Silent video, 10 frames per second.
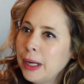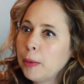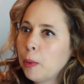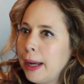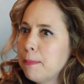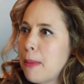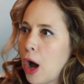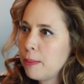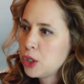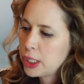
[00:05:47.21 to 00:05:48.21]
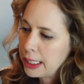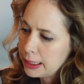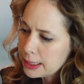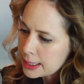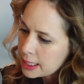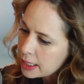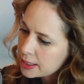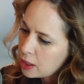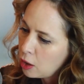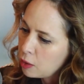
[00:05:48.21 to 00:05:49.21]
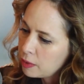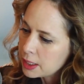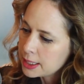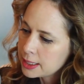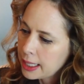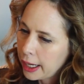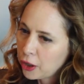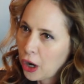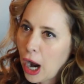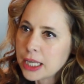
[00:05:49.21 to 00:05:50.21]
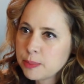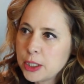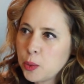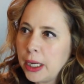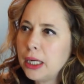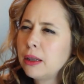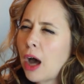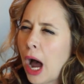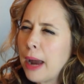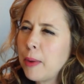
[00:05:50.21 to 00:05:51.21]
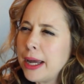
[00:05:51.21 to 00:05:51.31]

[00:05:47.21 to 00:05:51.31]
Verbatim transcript: number one, mom jeans. So this is that cross between the high